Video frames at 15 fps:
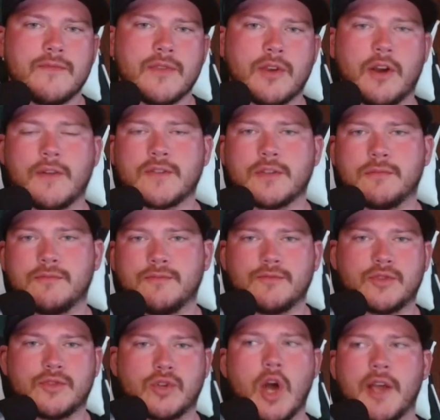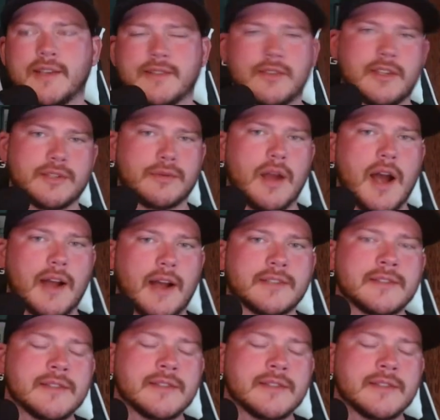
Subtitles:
Carve some drawings in these rocks.